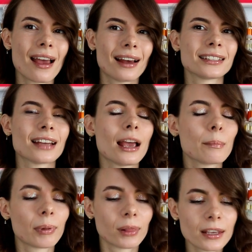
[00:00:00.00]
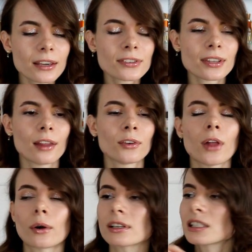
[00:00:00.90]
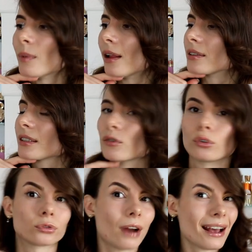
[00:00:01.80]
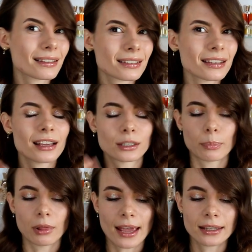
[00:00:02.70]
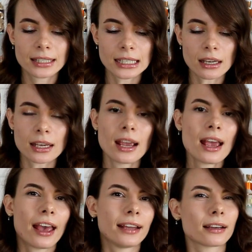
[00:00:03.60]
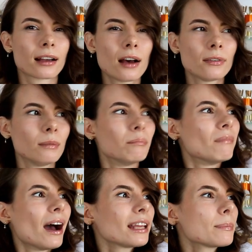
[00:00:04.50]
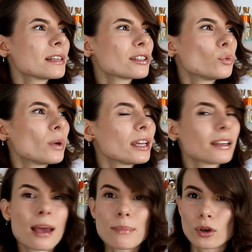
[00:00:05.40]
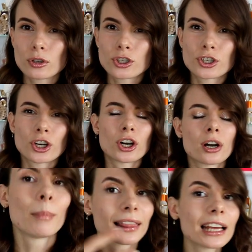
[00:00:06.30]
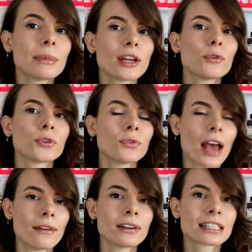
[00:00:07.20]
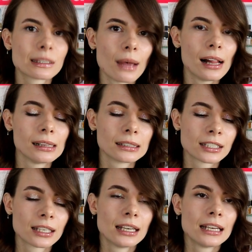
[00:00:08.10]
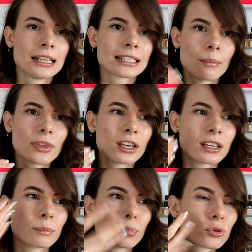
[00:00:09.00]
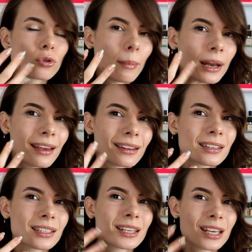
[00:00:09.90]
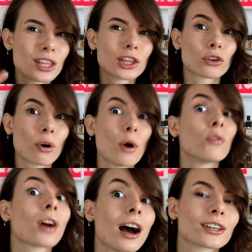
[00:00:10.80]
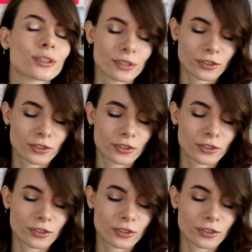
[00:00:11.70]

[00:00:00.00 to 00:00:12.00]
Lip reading: And I believe sunflower smells grassy and plenty, and agave might be sweet, I'm not sure. But let me know if you ever smelled something prominent in the aroma of cactus.